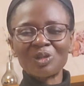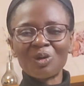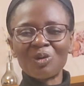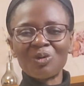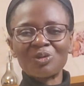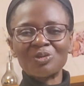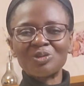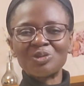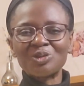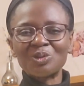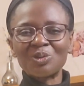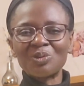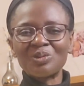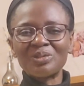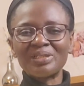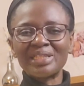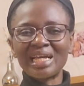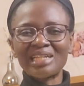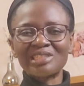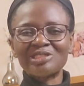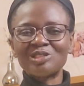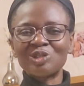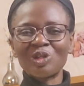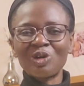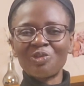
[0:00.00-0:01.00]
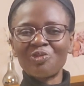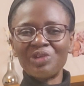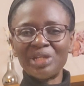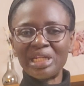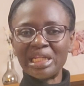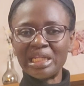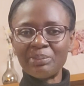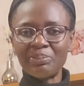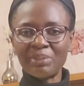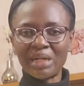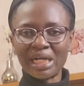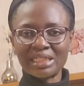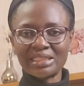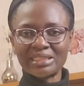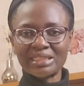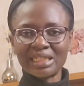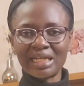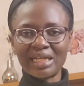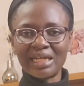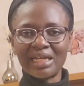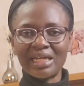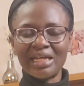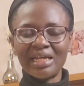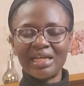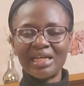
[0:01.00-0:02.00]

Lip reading: also does not really matter,